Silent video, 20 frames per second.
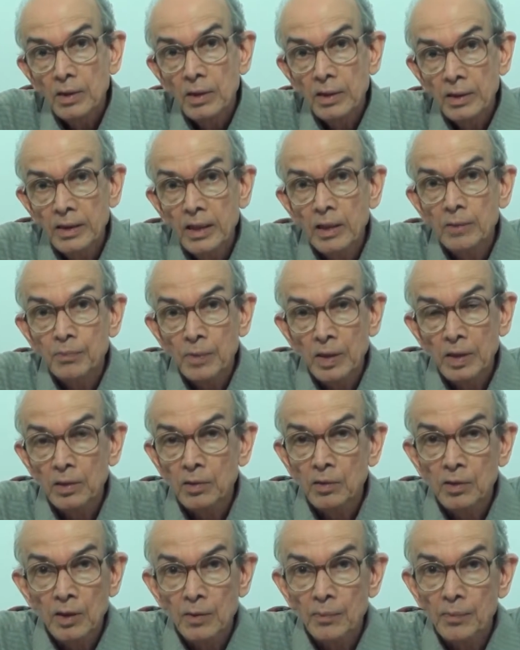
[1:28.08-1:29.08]
in that
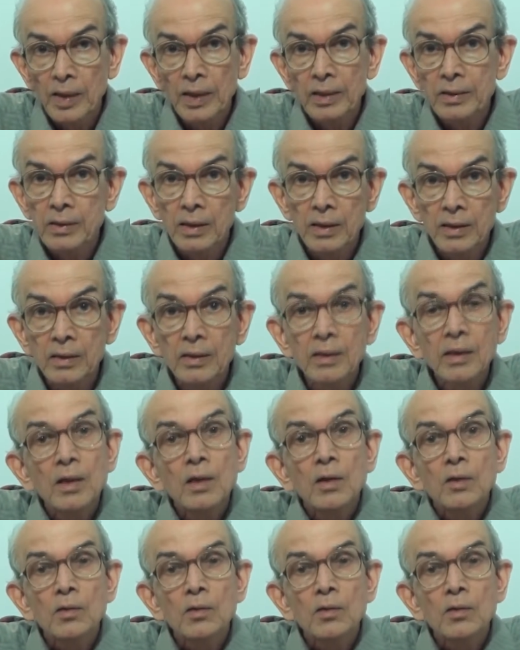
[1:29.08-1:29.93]
particular patient.